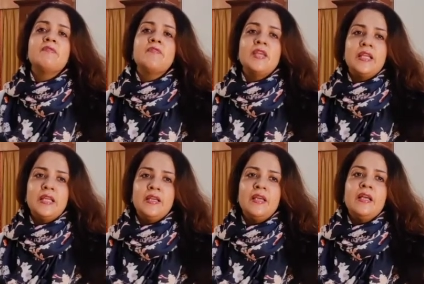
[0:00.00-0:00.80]

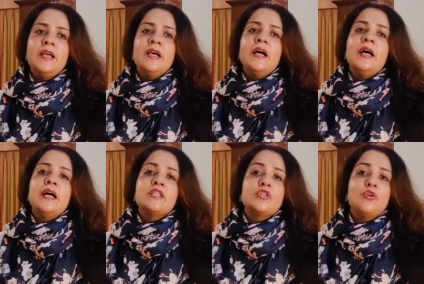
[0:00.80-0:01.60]
Feeney.
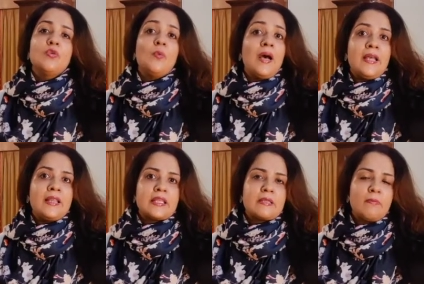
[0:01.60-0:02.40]
Uh, so why
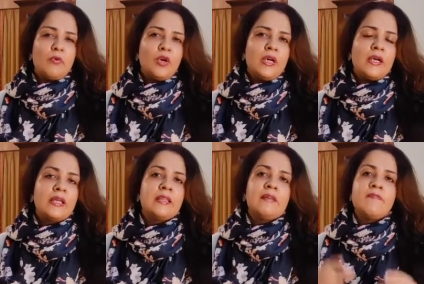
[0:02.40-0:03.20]
this book?
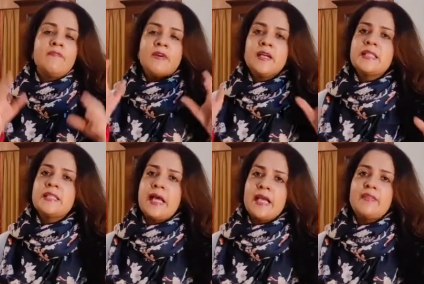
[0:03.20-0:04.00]
The first
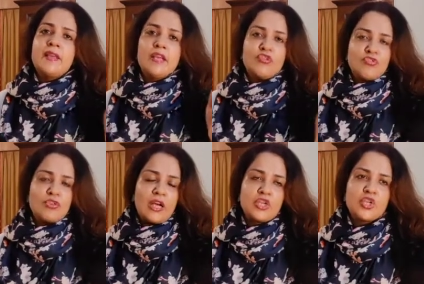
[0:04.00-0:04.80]
line, the
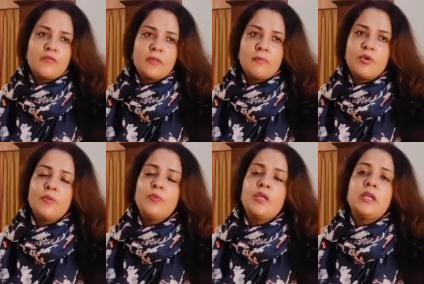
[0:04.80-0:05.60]
introduction of the
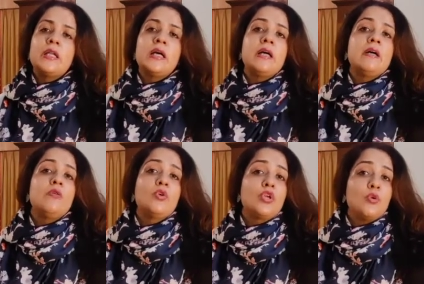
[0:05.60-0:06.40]
book will uh,
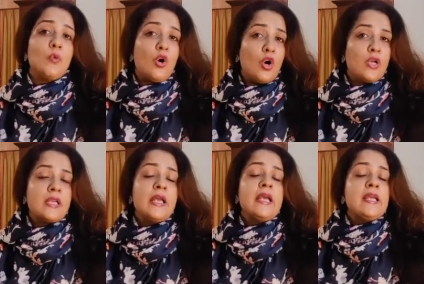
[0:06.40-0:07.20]
hook you on.
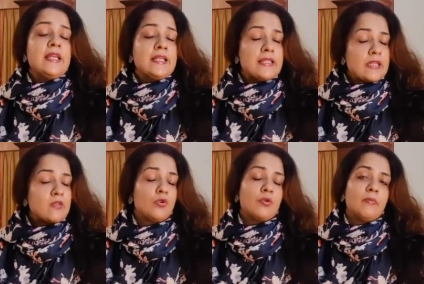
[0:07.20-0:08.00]
It did
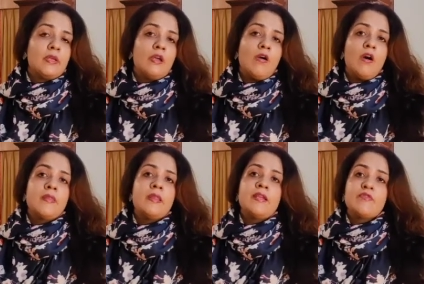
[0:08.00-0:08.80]
hook me
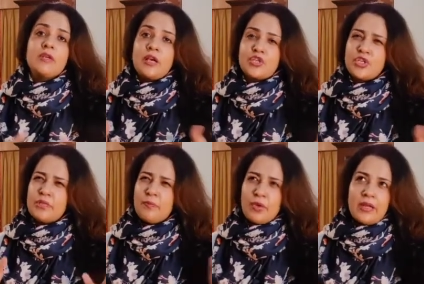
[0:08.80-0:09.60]
on the
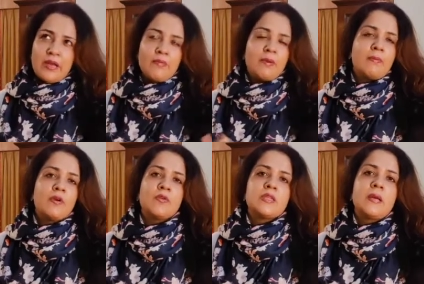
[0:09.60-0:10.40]
introduction. What I remember
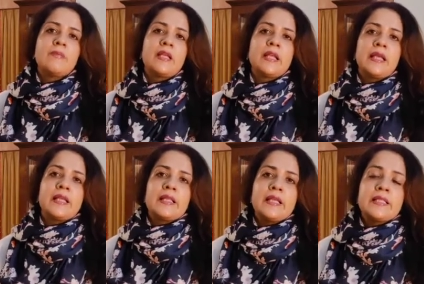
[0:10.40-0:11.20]
goes something
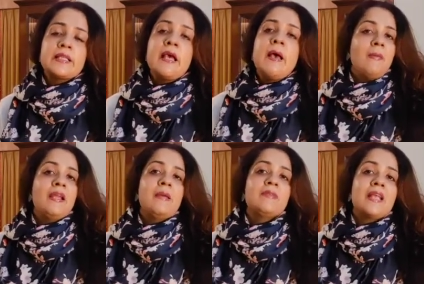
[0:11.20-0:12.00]
like this. My
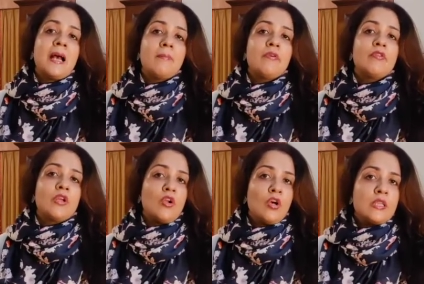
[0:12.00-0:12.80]
name is Amber
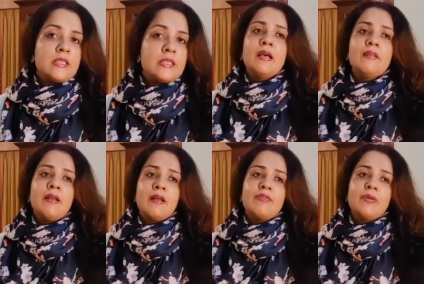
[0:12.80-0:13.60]
Reynolds.
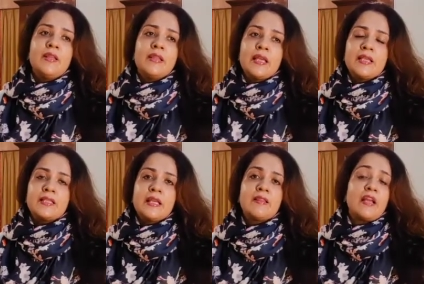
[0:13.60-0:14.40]
There are three
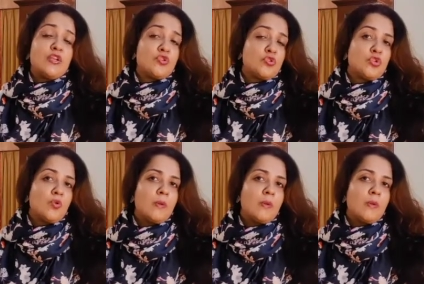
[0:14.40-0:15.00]
things that you should know